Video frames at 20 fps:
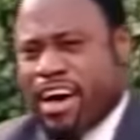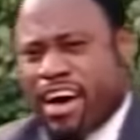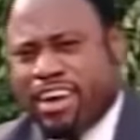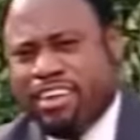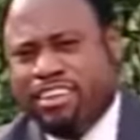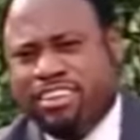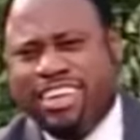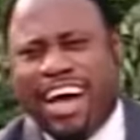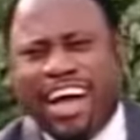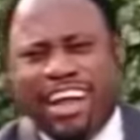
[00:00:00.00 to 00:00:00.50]

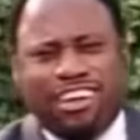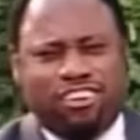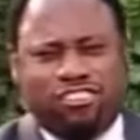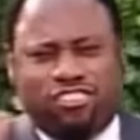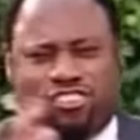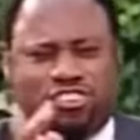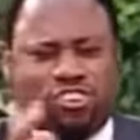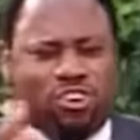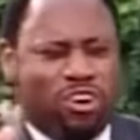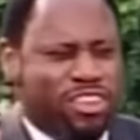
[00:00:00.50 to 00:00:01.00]
And
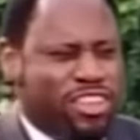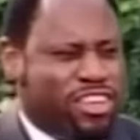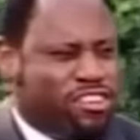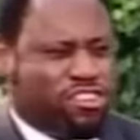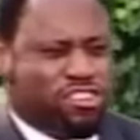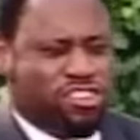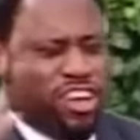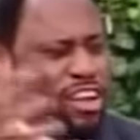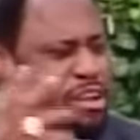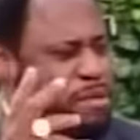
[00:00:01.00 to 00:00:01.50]
Daniel saw
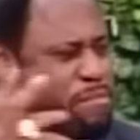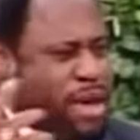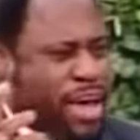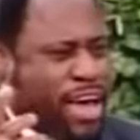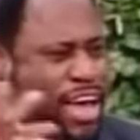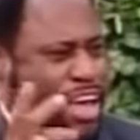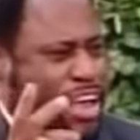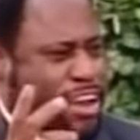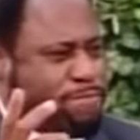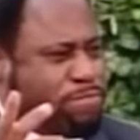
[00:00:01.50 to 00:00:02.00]
the Son of
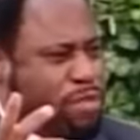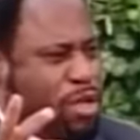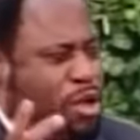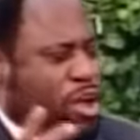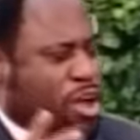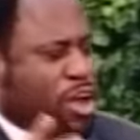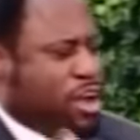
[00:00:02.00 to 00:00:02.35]
Man